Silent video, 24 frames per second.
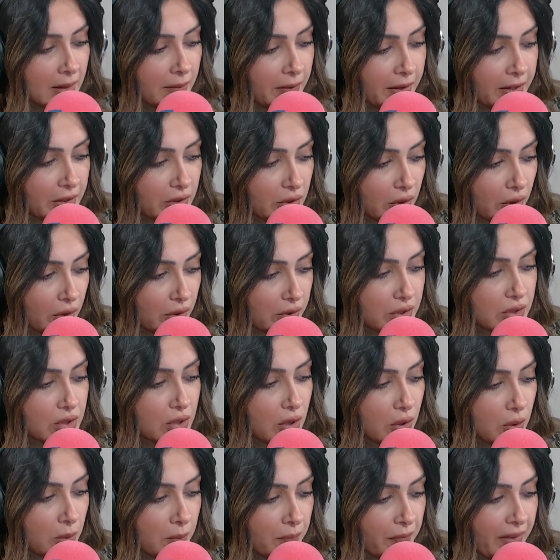and
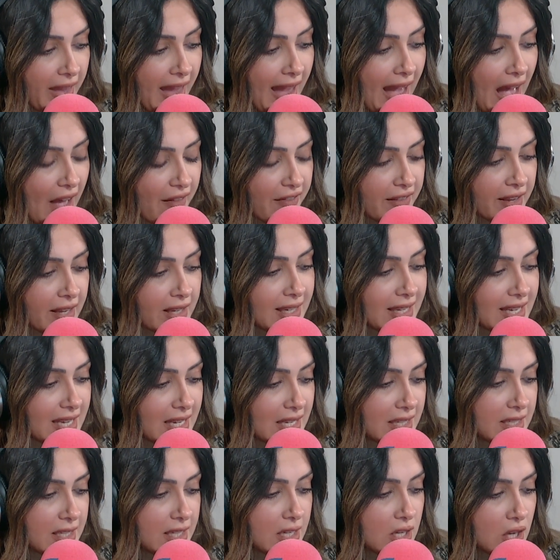also having an
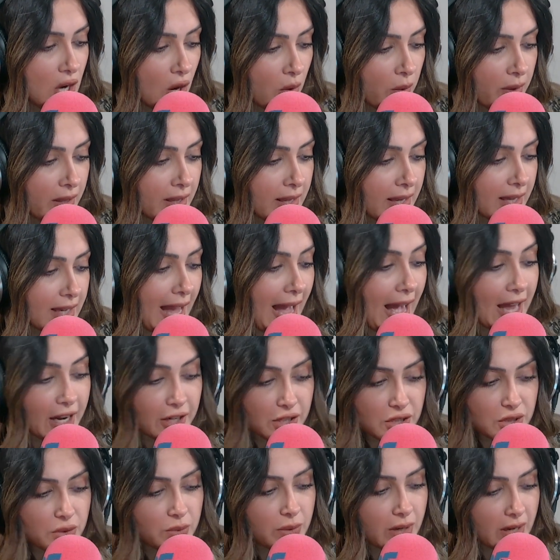easygoing
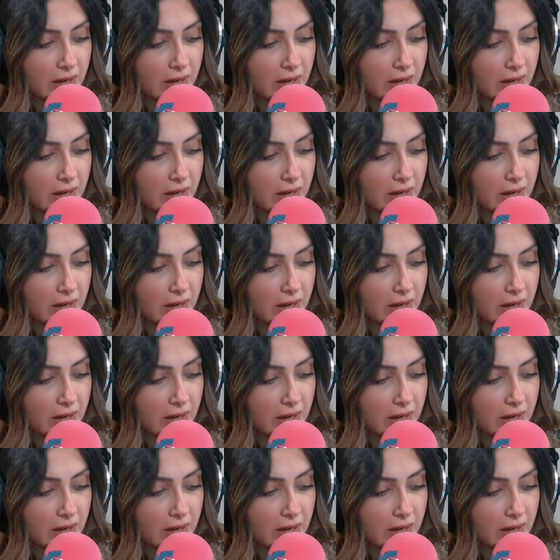attitude